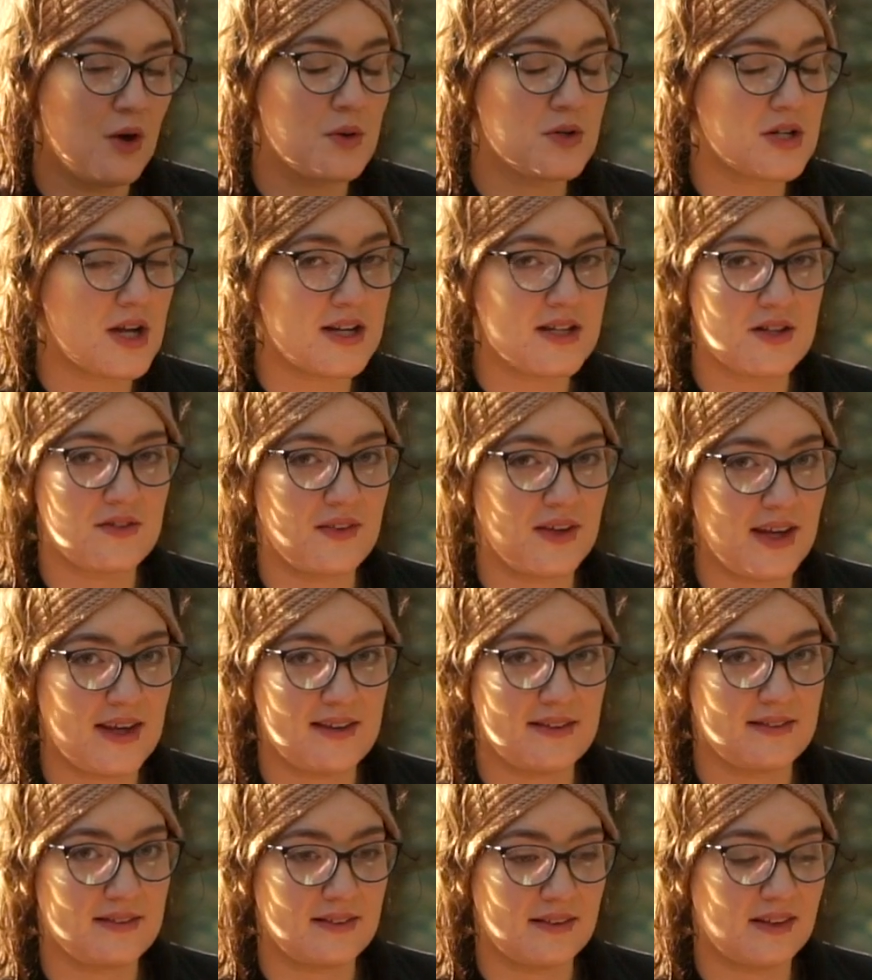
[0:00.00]
which I just think
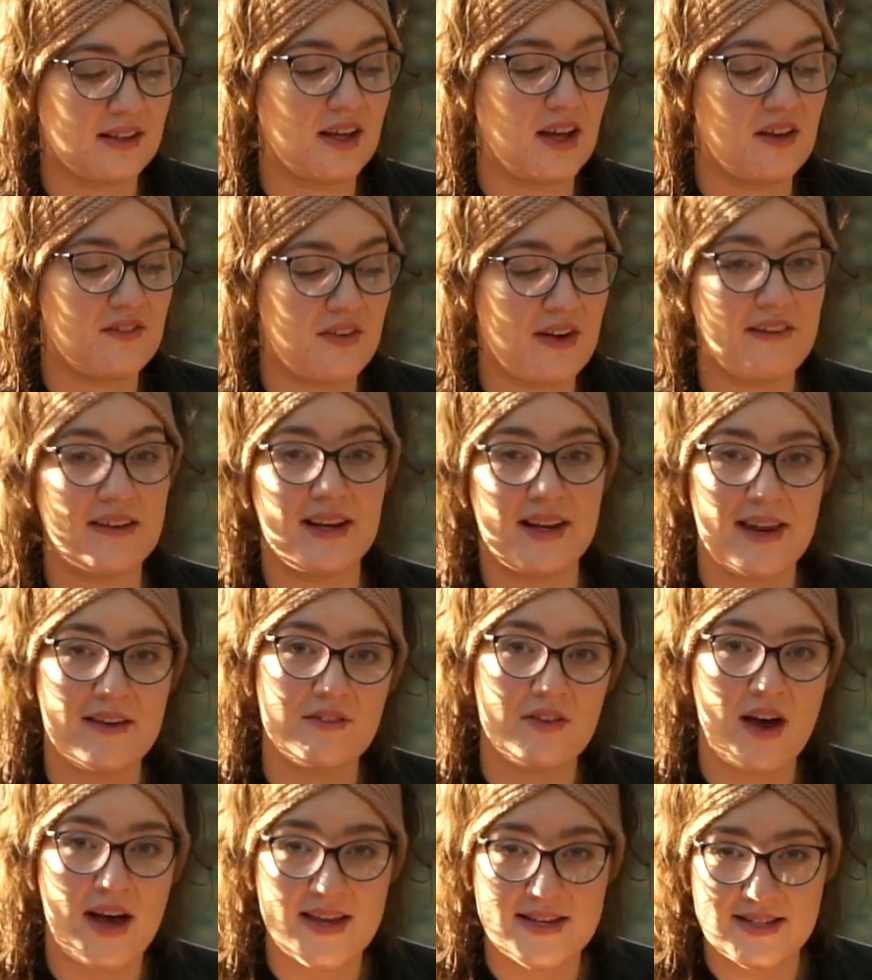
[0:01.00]
is a very
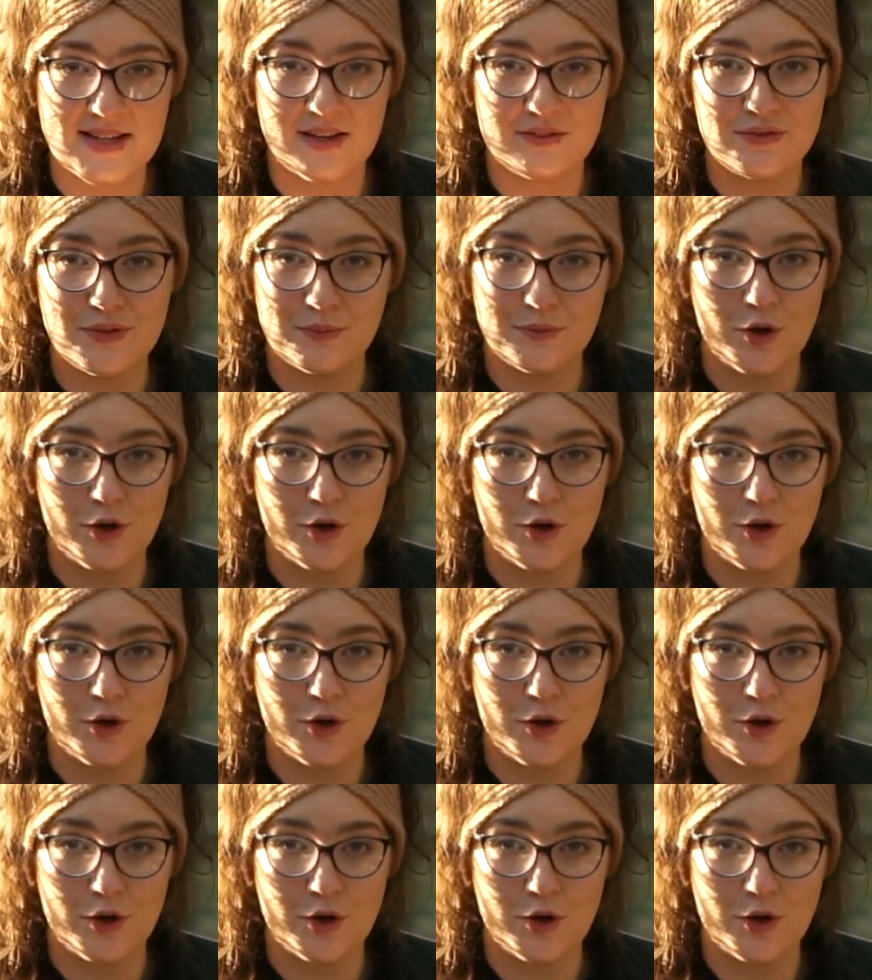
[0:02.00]
clever idea from